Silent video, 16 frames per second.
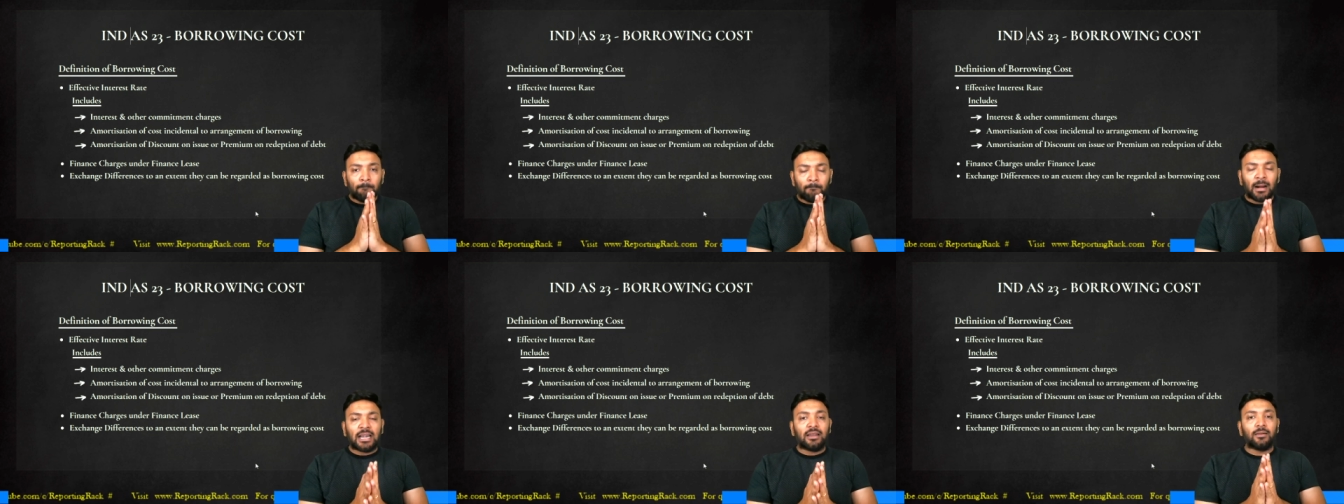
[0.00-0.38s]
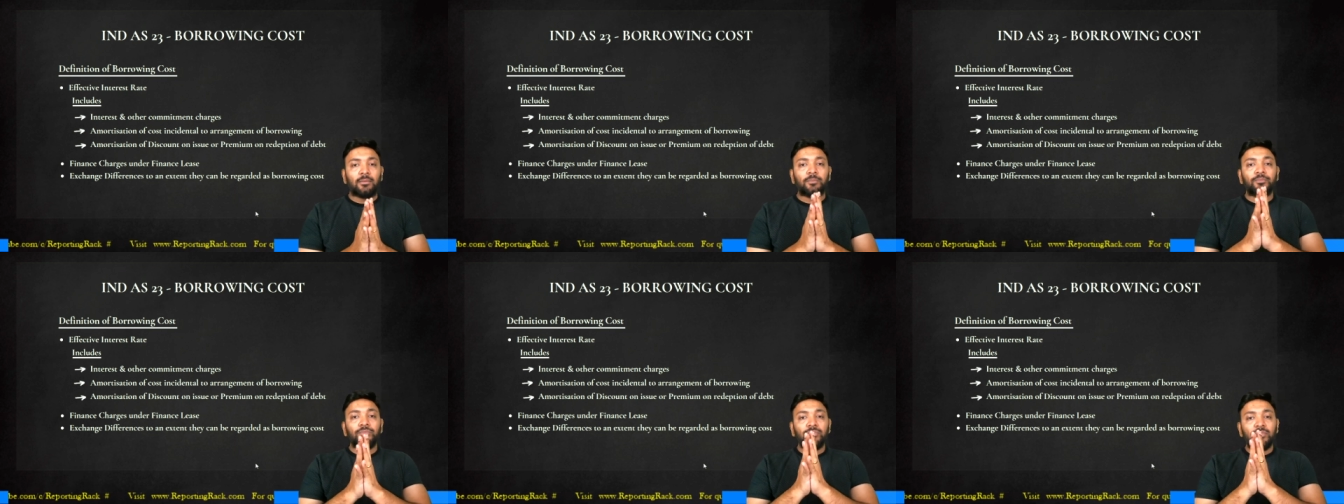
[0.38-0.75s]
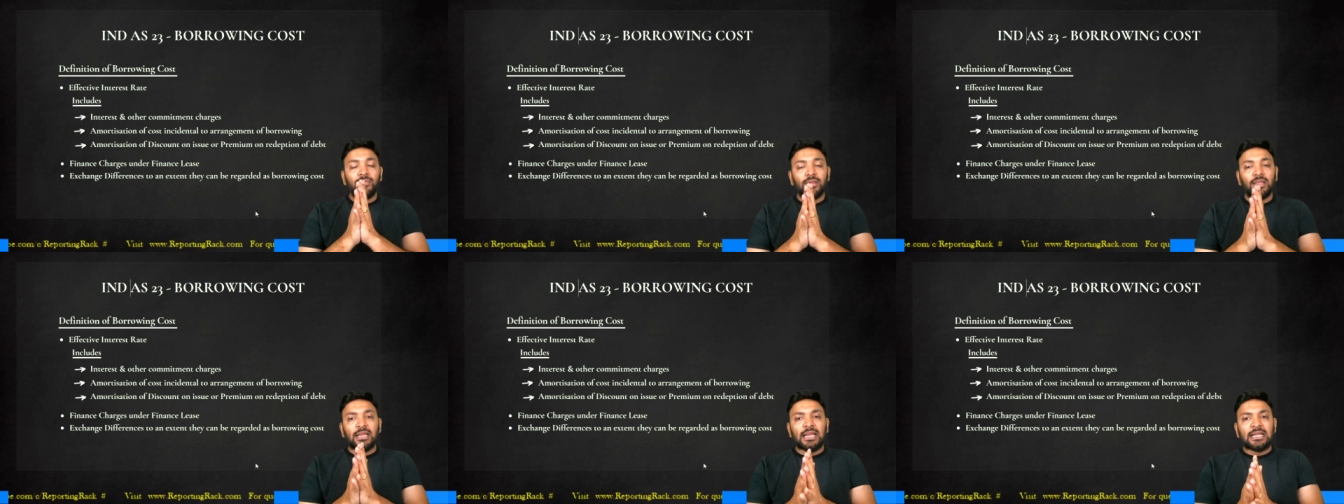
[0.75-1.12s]
But
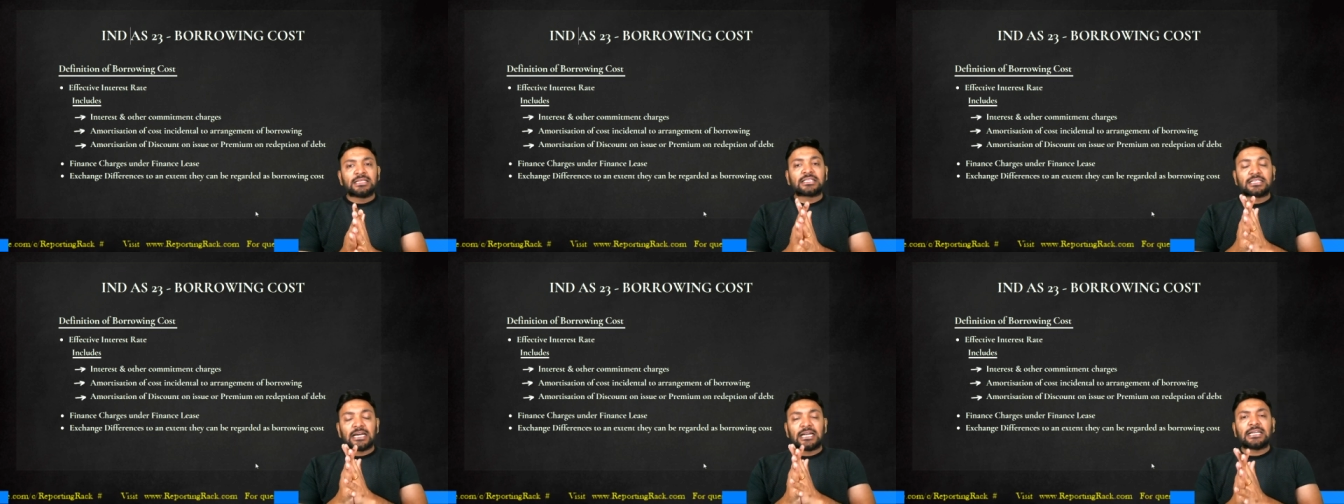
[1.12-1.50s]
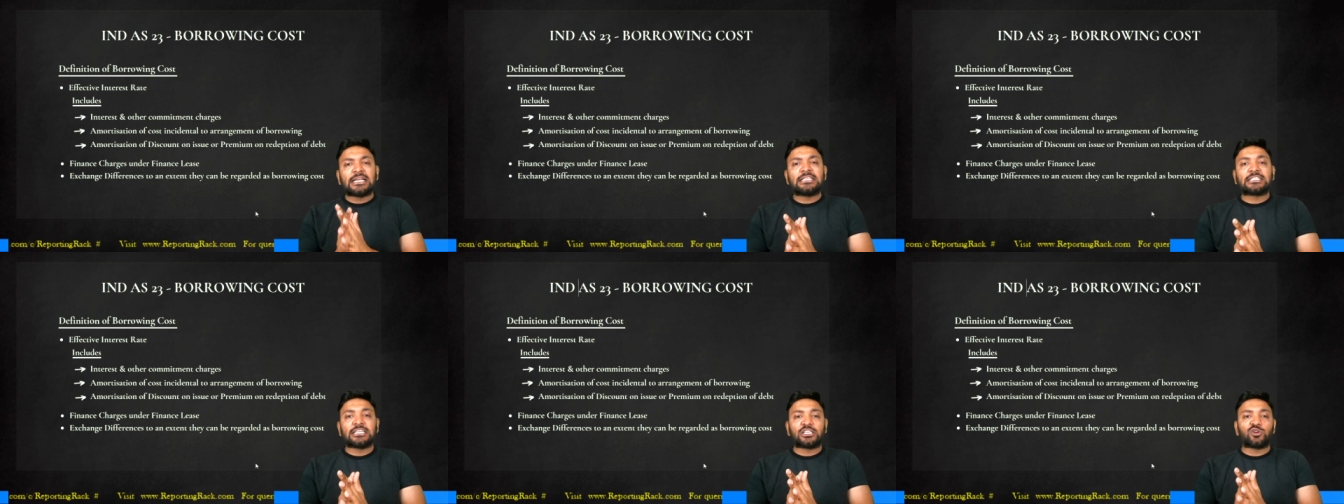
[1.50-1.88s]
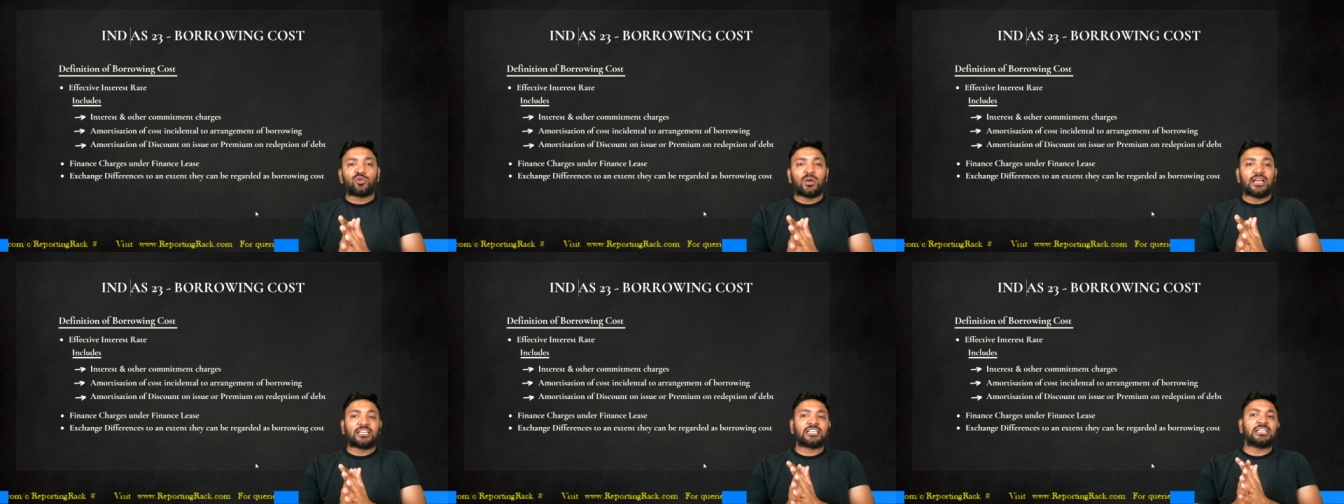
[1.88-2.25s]
in certain
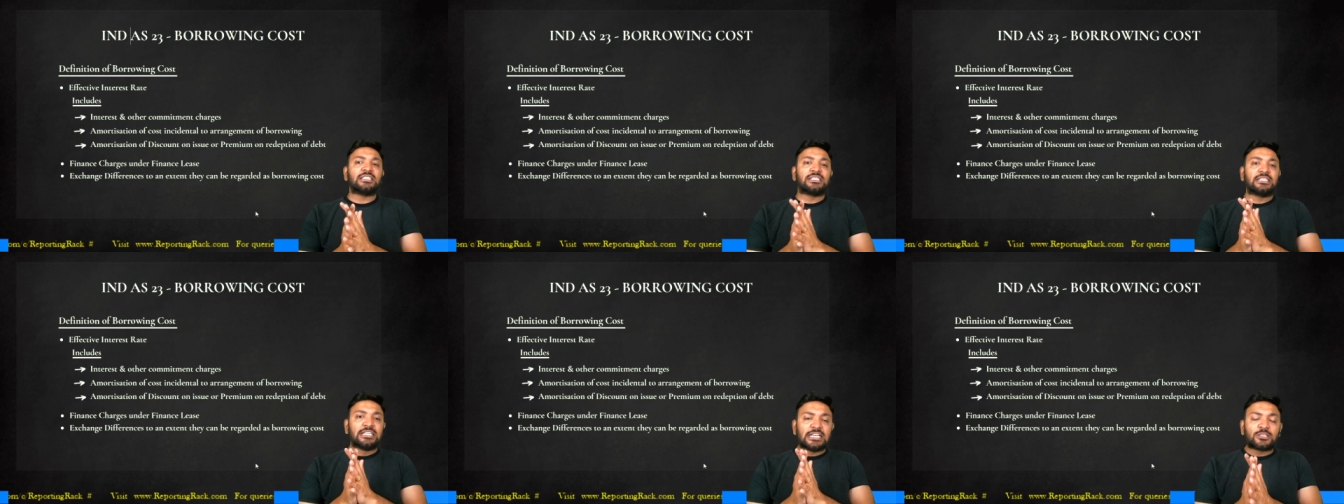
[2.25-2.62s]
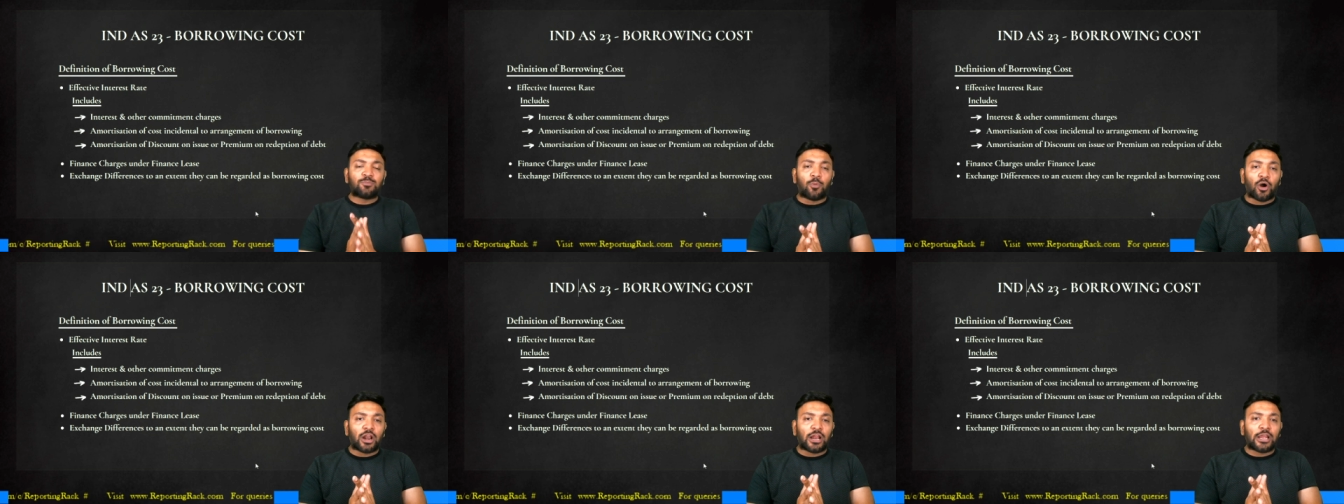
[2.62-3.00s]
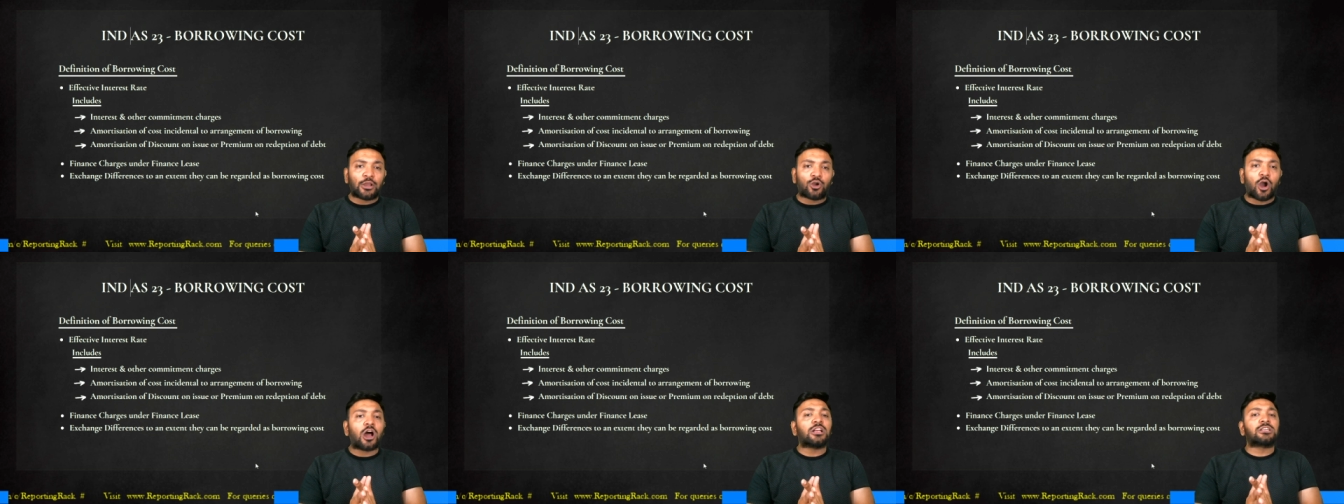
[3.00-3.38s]
situations, this
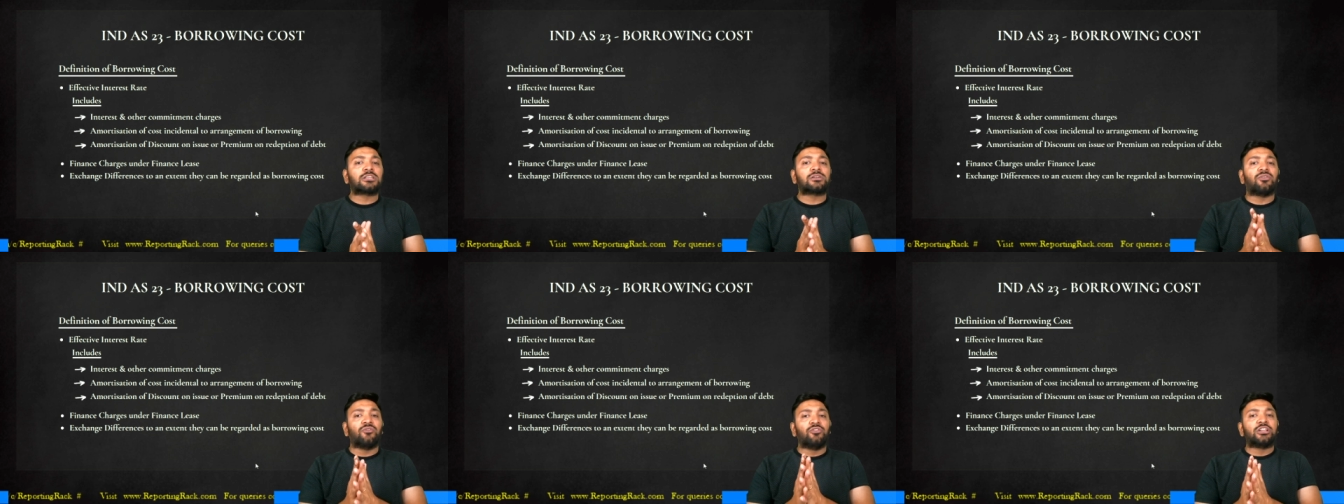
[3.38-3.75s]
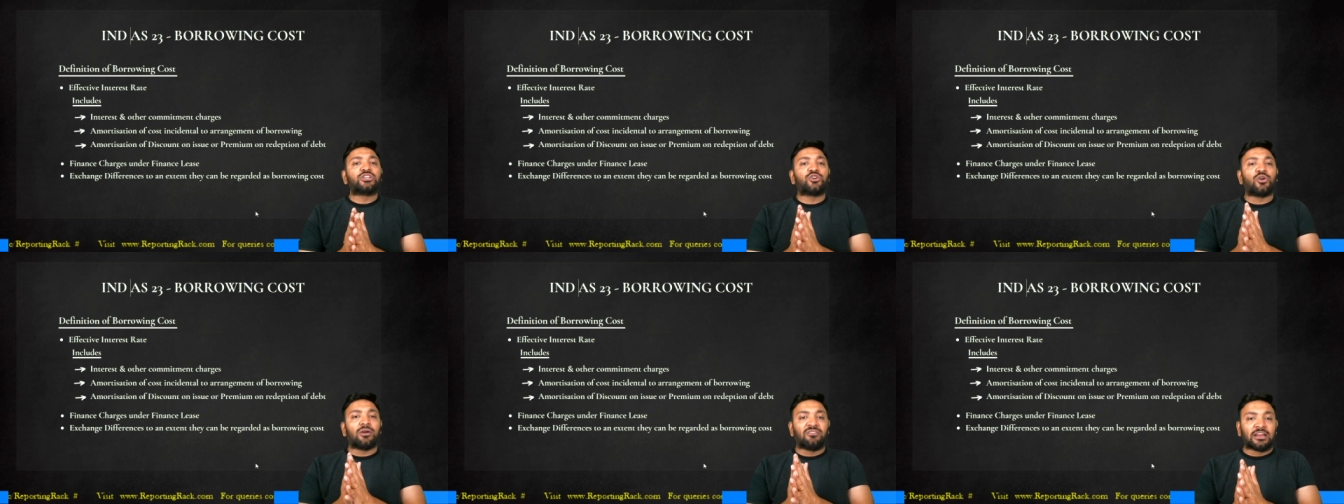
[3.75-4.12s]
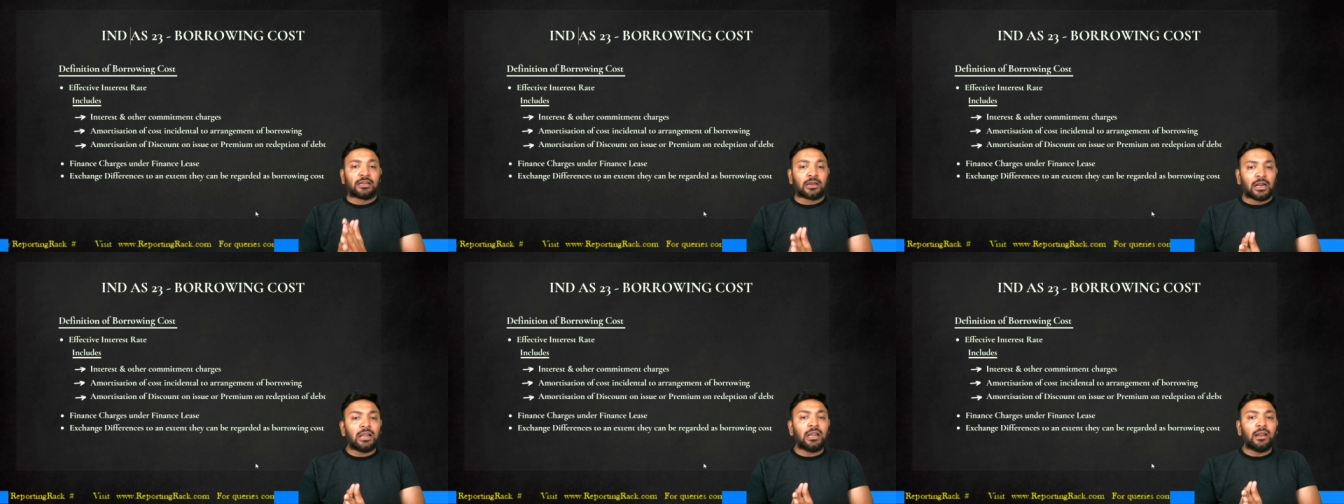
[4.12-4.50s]
borrowing cost which you have
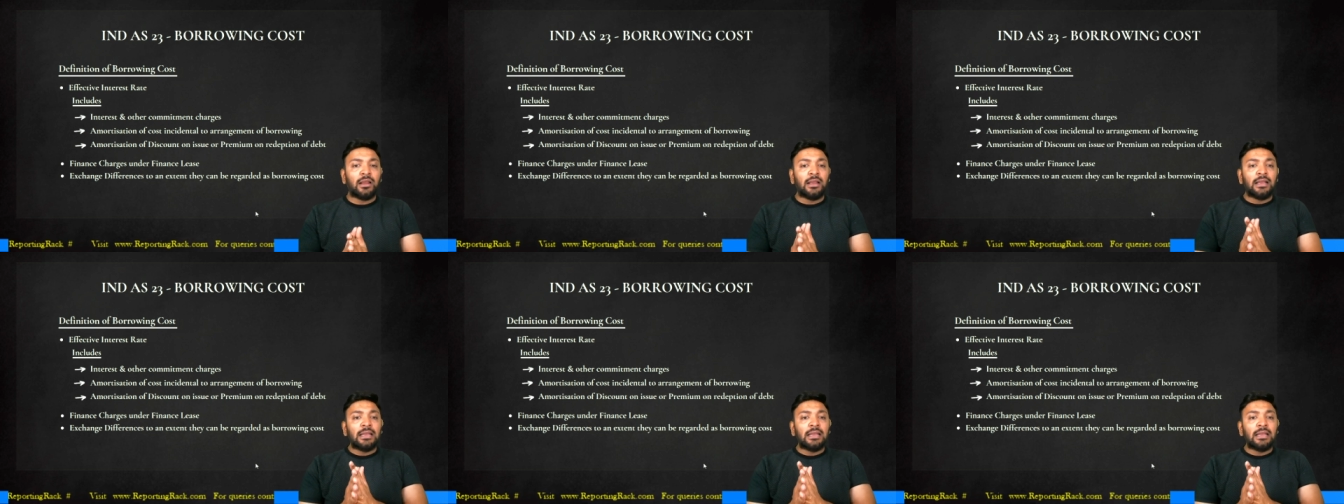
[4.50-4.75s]
incurred